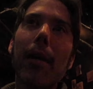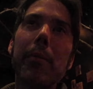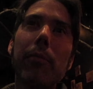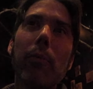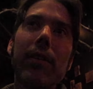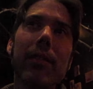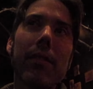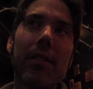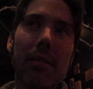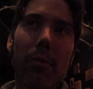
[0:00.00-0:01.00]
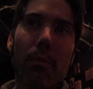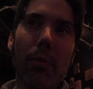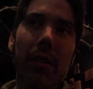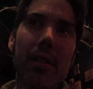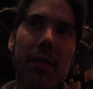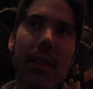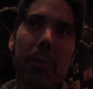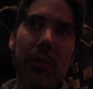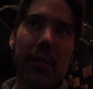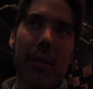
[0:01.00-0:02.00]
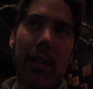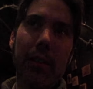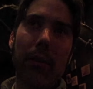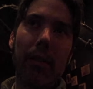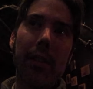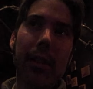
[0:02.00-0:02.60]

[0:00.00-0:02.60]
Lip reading: I mean, what really distinguishes theater